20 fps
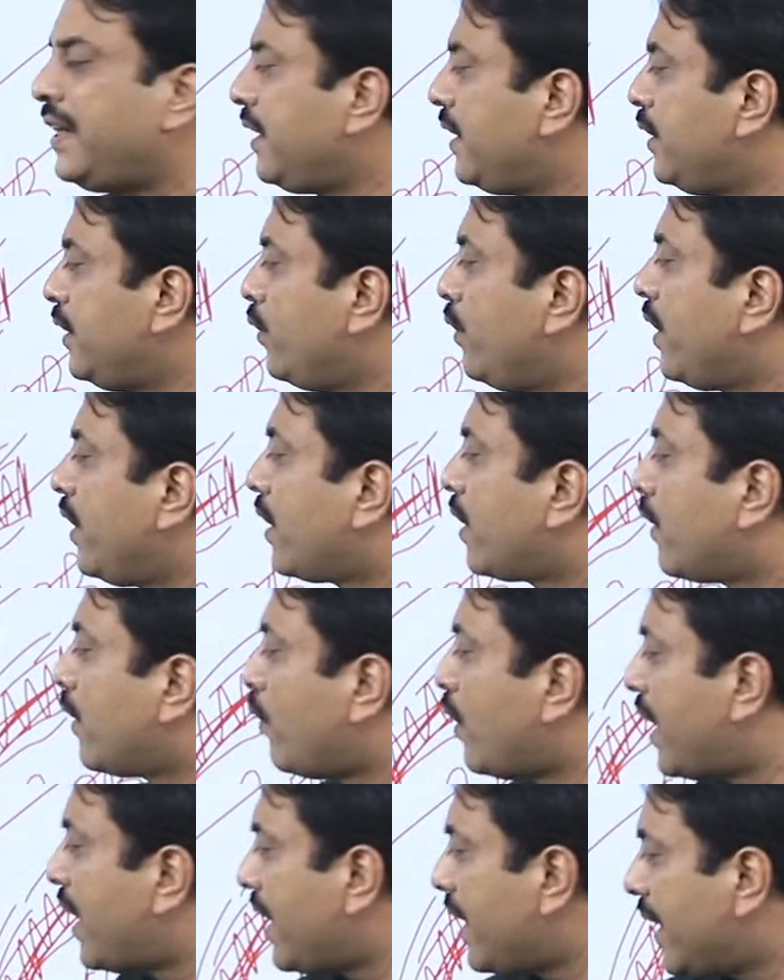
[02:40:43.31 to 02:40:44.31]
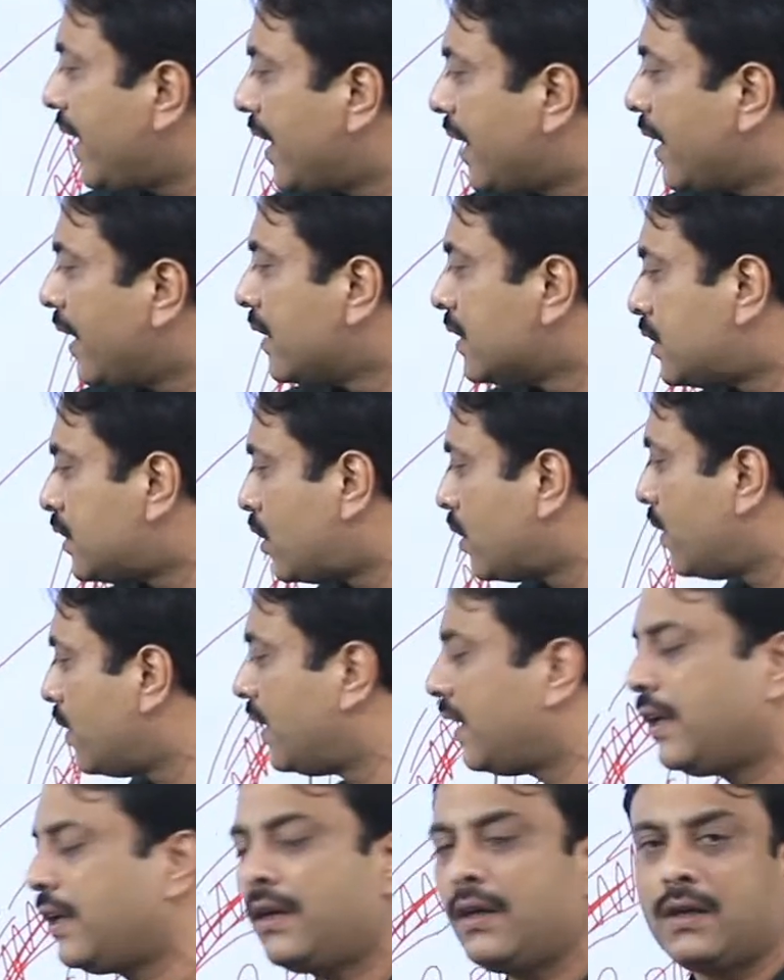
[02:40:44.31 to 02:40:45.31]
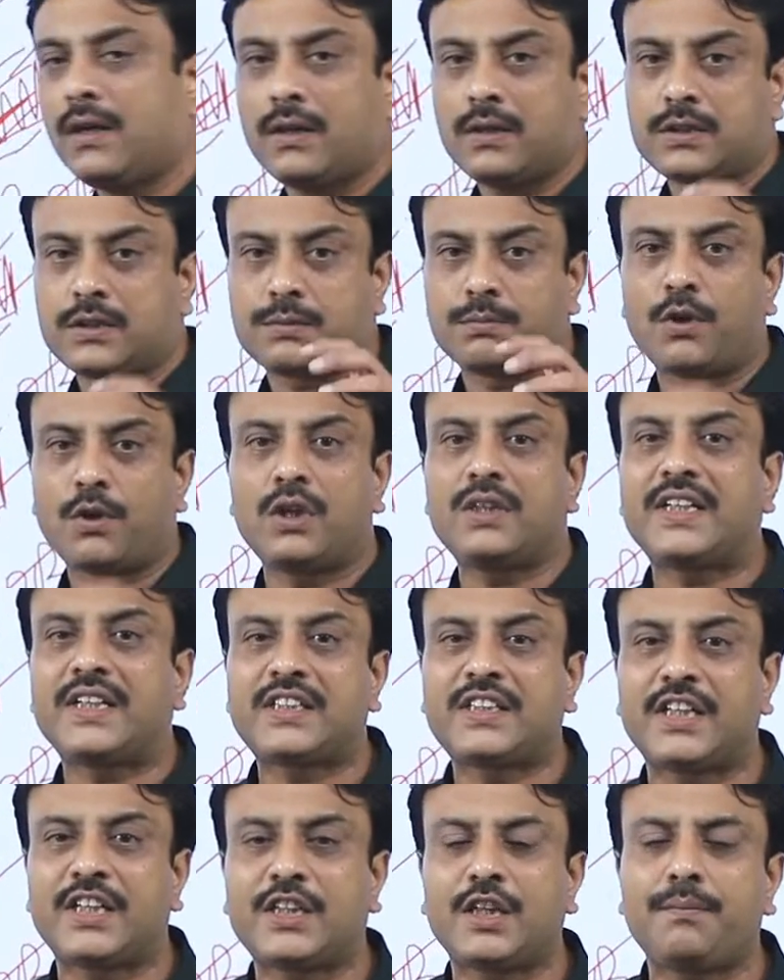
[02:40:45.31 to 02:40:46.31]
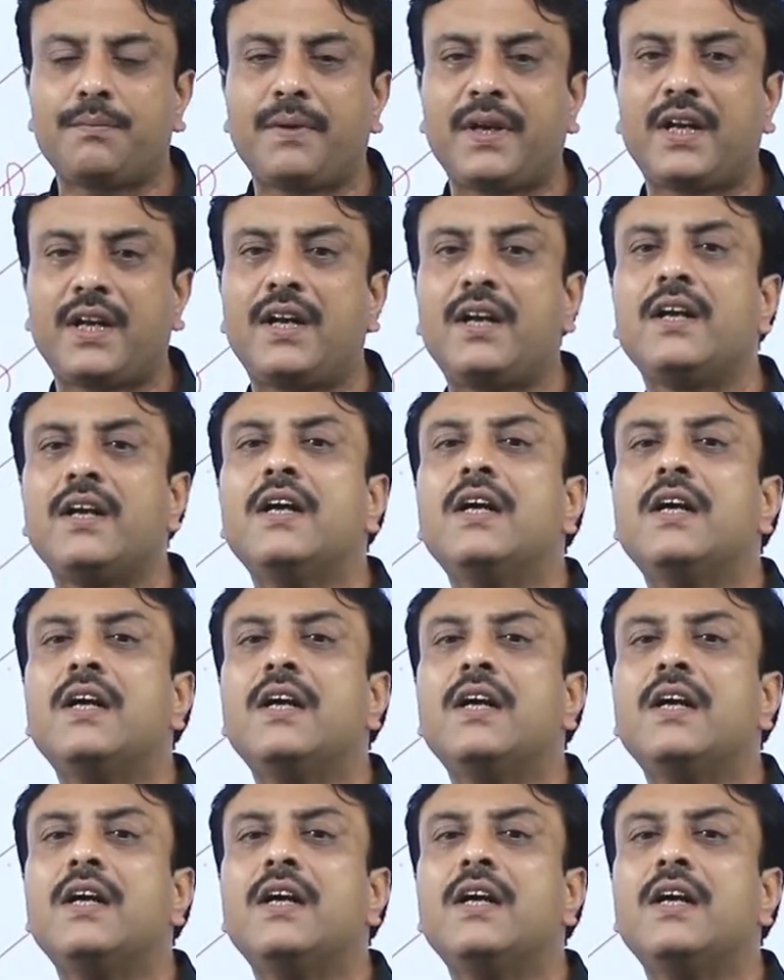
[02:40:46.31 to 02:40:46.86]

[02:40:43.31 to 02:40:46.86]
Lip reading: you require a small gestation period,